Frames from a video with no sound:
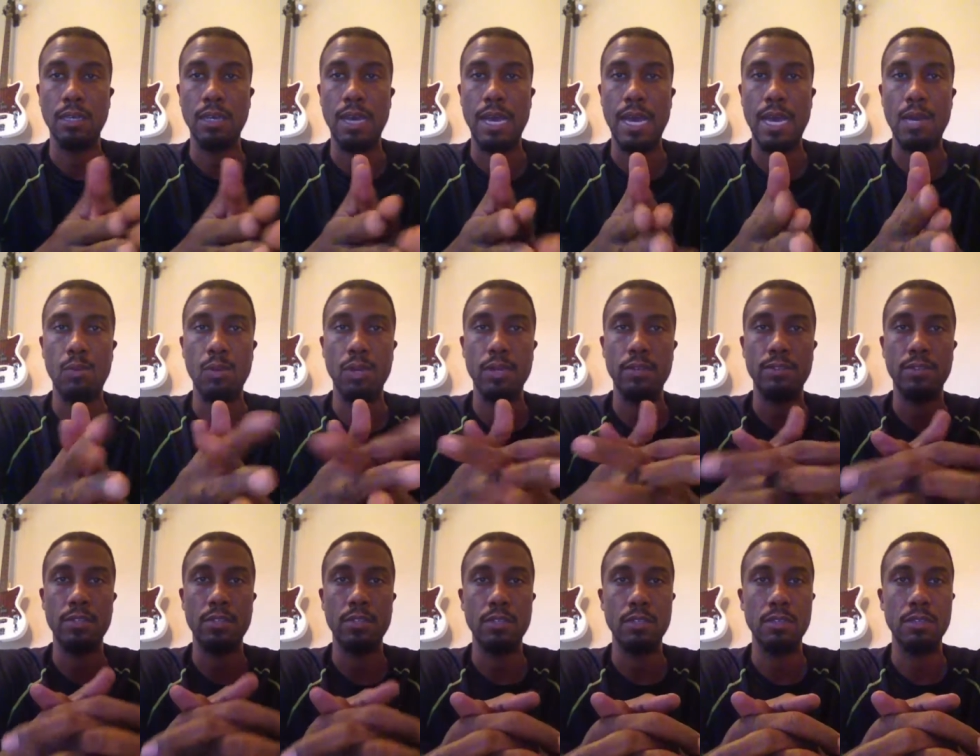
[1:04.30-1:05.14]

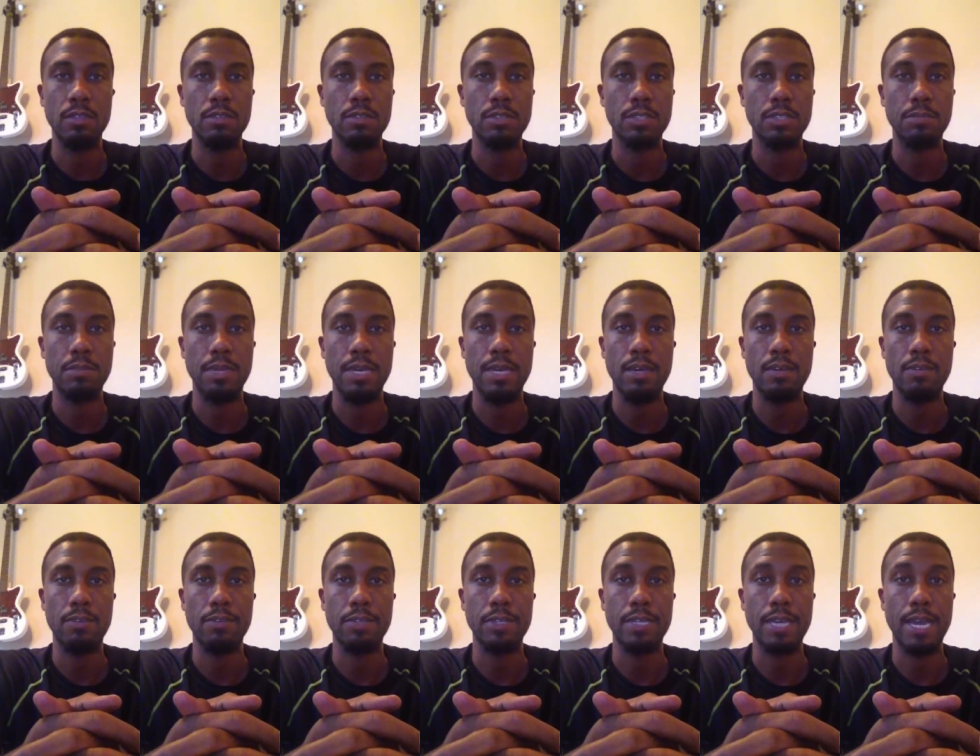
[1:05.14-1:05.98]
however,
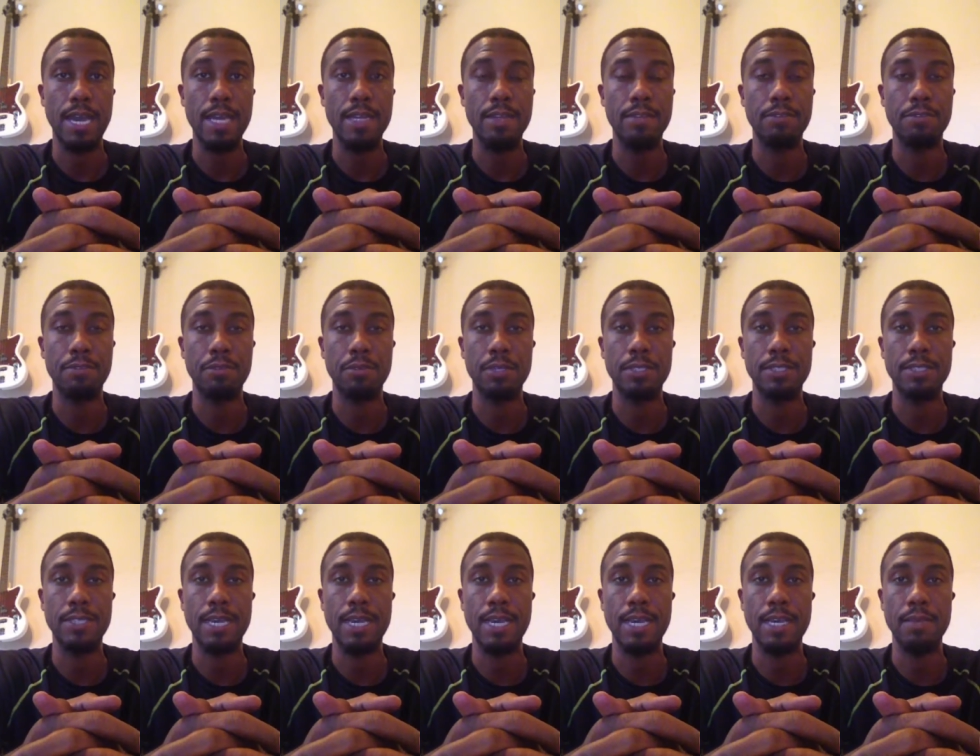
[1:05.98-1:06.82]
somehow forgotten for a
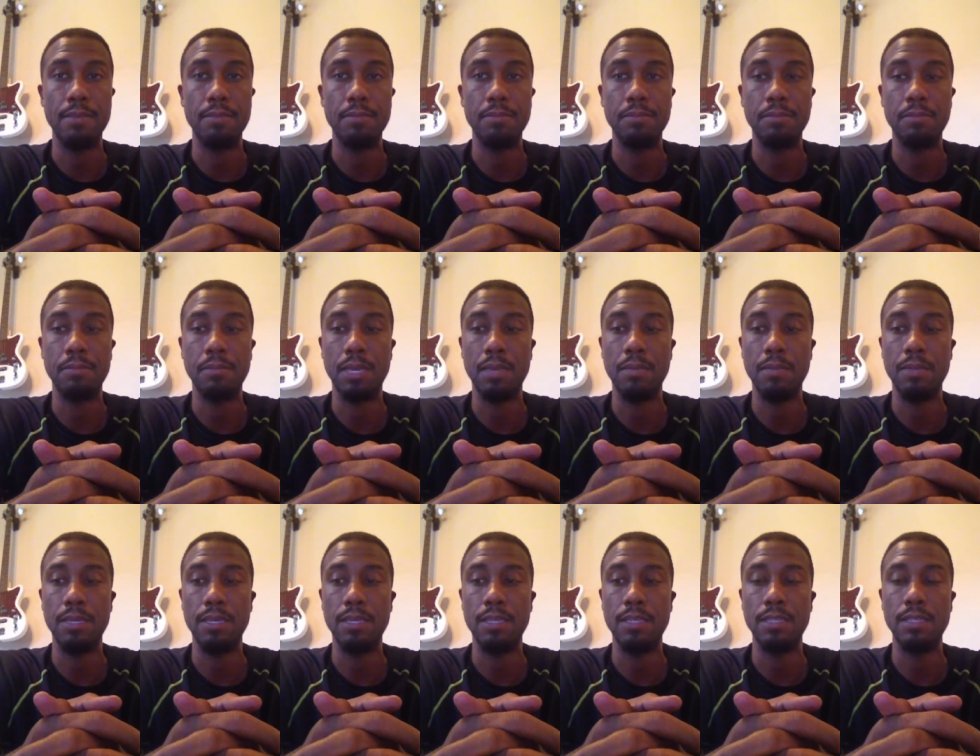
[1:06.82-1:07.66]
time.
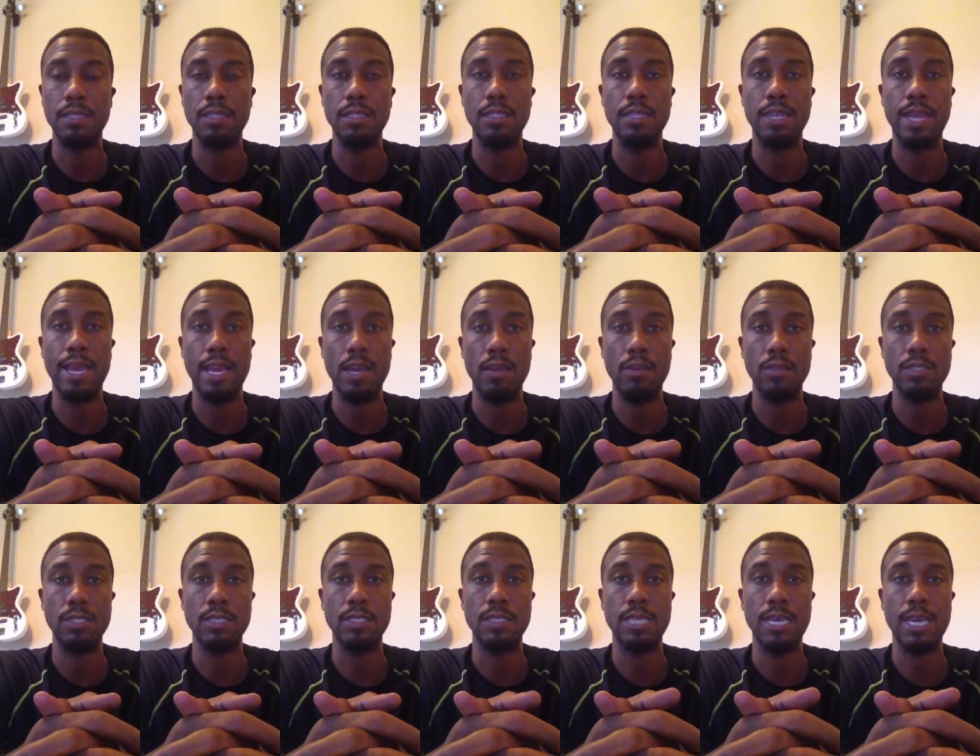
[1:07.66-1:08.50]
Maybe now
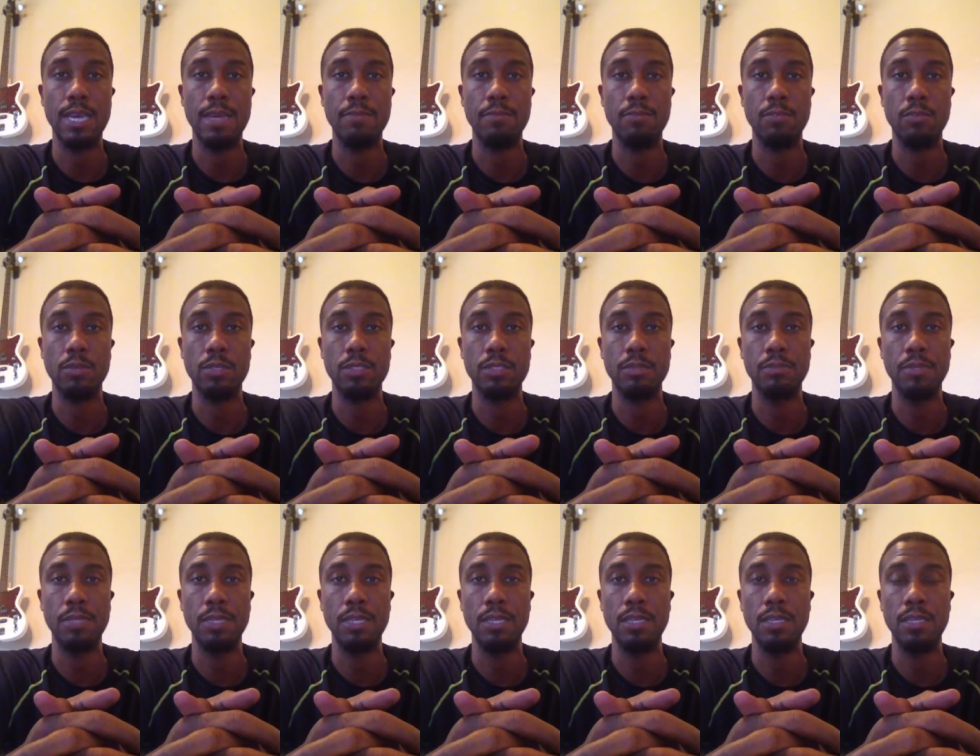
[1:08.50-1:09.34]
is the time for it to
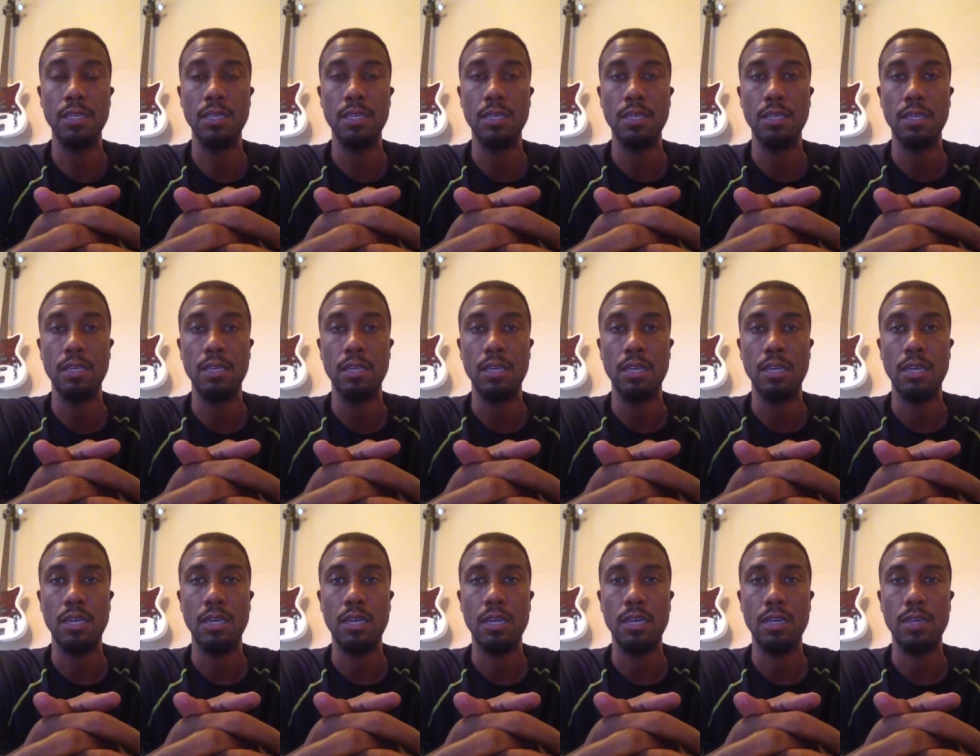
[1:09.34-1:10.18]
be
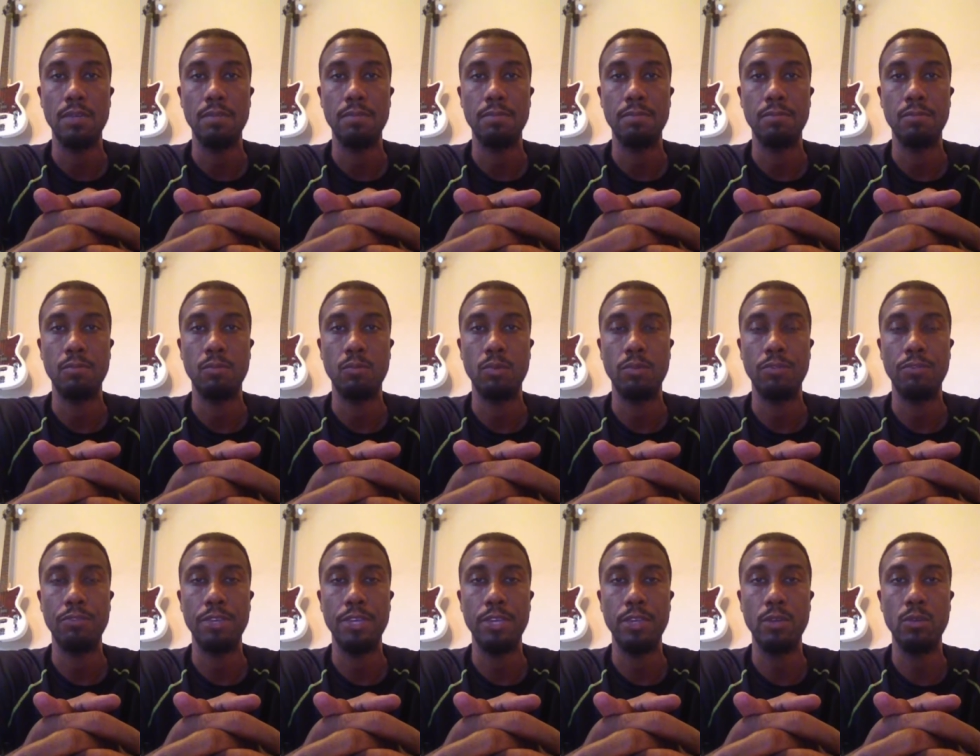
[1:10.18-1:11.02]

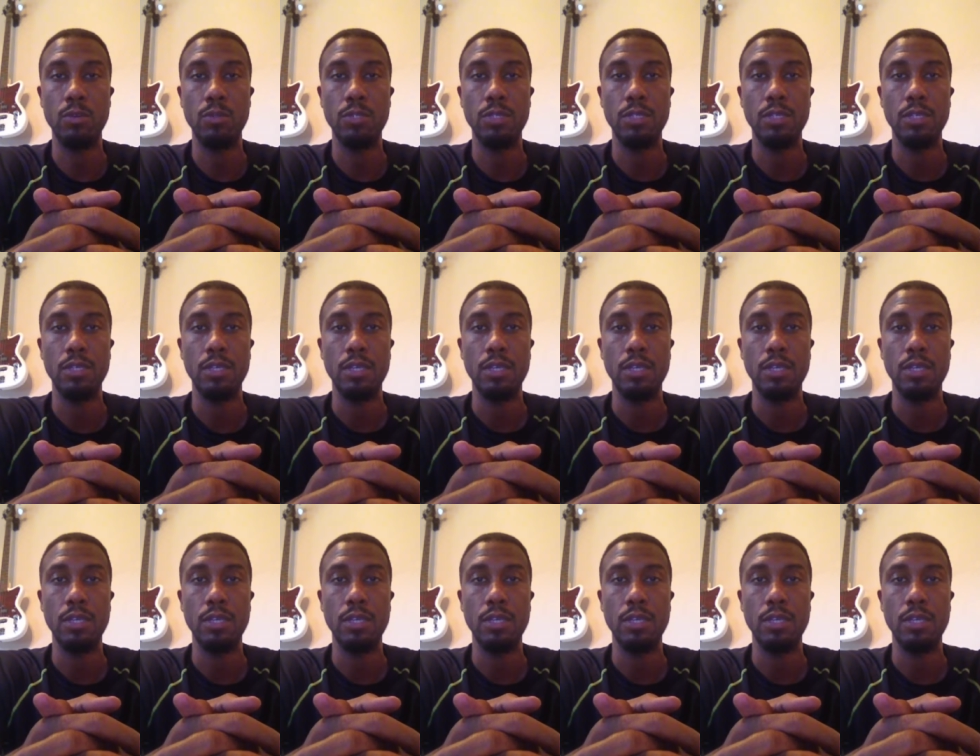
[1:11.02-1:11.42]
revealed.